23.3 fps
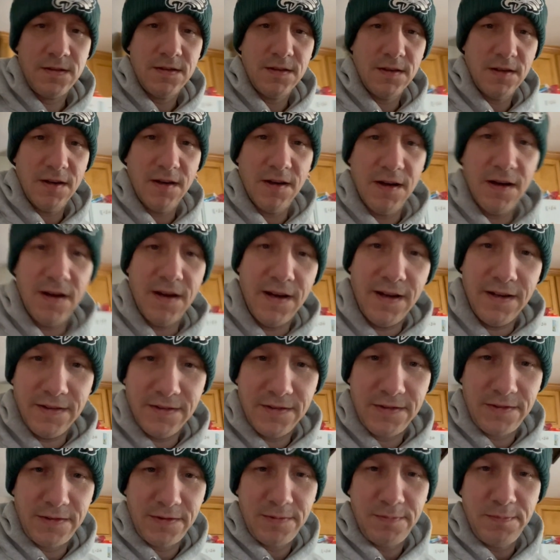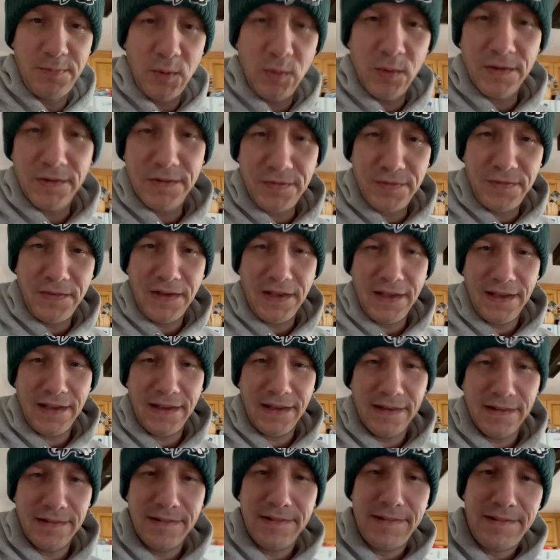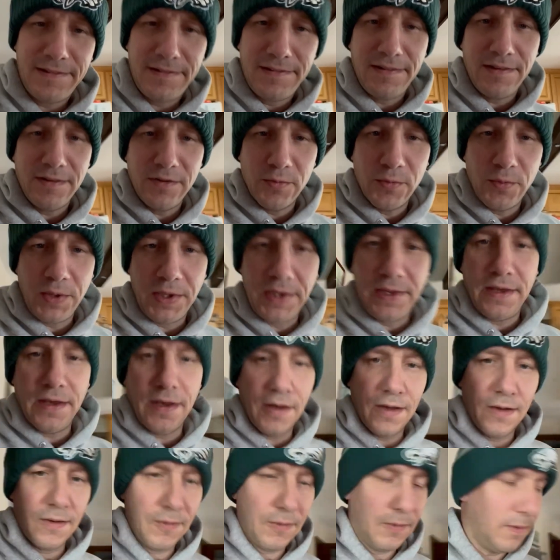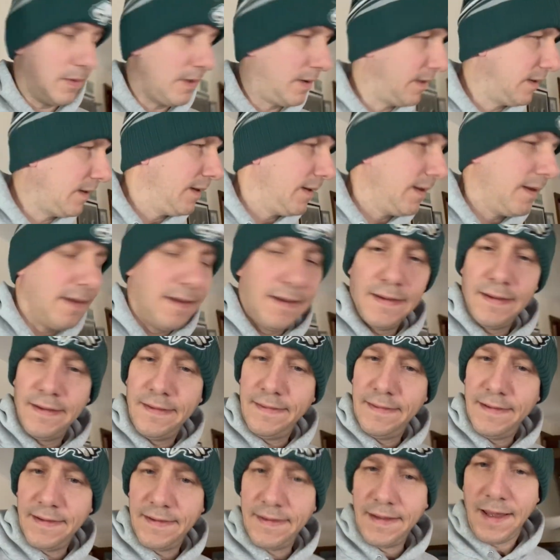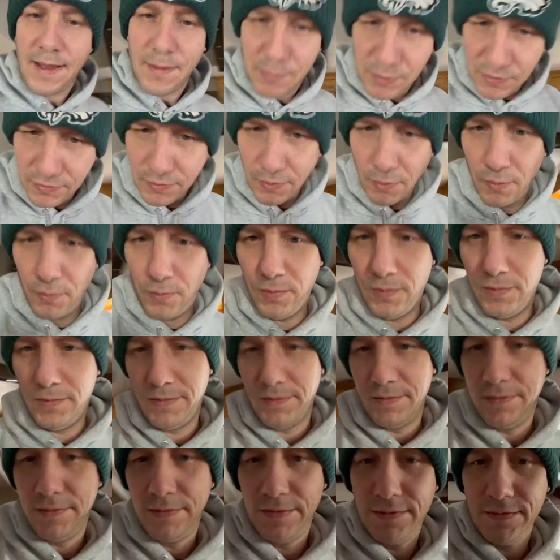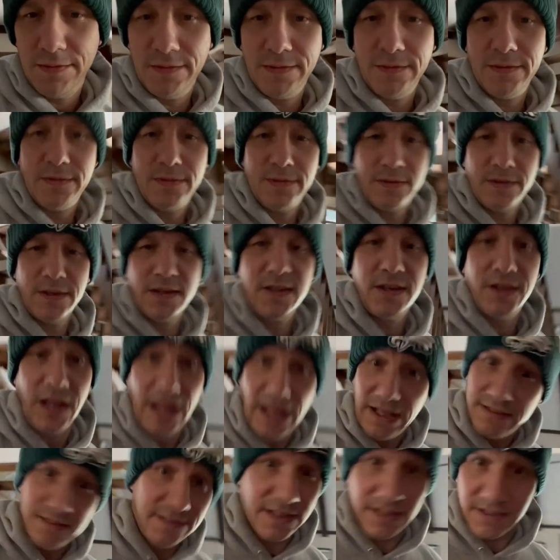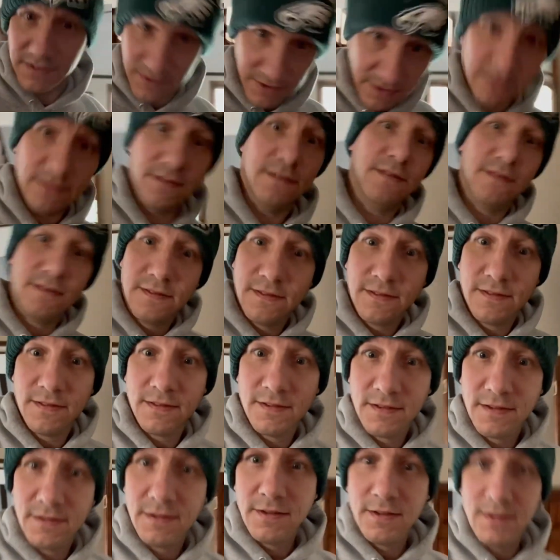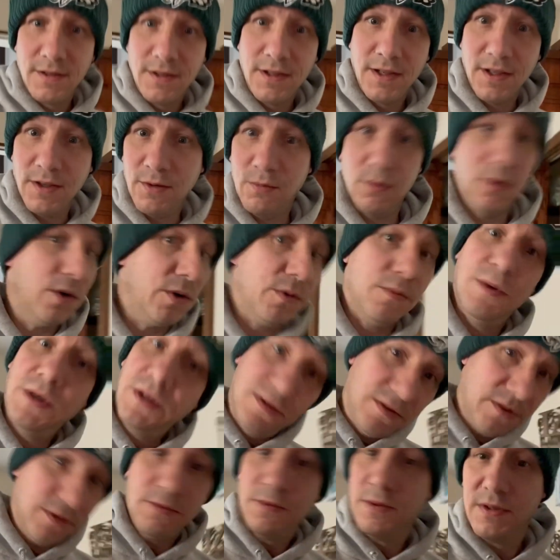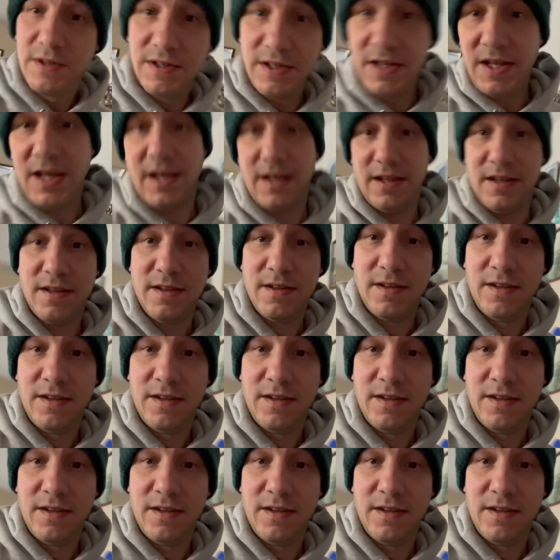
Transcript: All right, sports fans, here we go. Another episode, Klak's Kitchen. And what are we doing today?